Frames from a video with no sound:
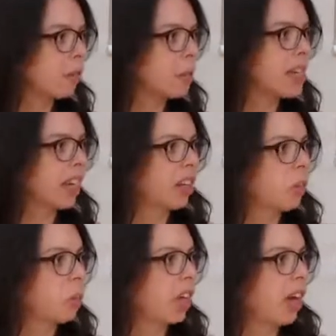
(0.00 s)
We're taking
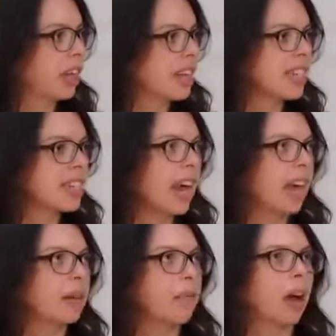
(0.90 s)
all the kind of
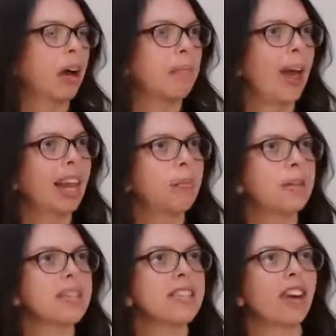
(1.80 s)
same
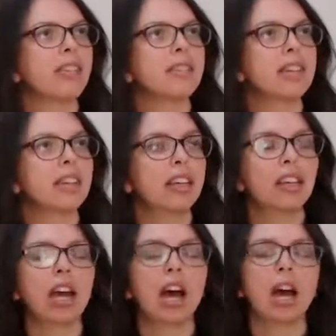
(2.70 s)
elements around
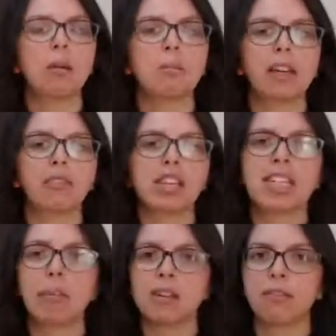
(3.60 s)
being
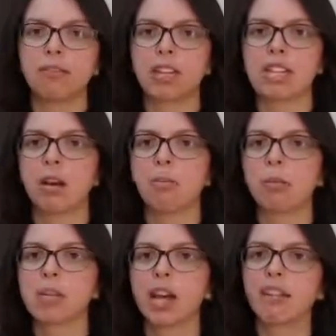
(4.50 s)
receptive, for example,
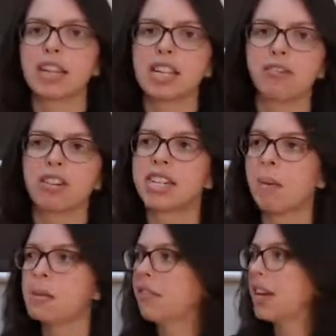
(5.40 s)
so having this like
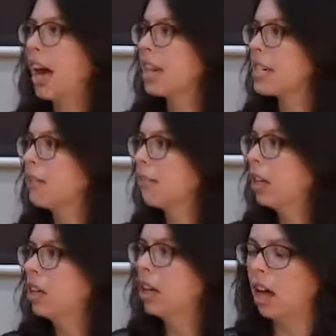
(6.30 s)
receptive and active
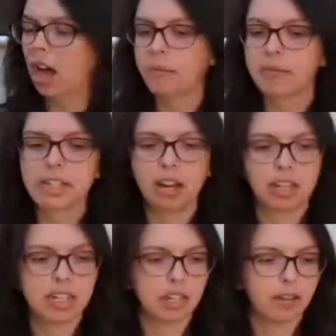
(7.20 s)

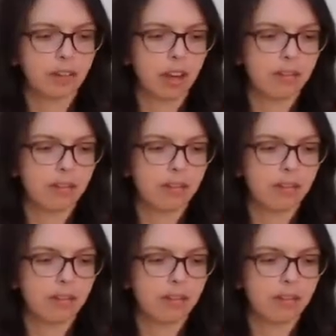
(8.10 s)
sides of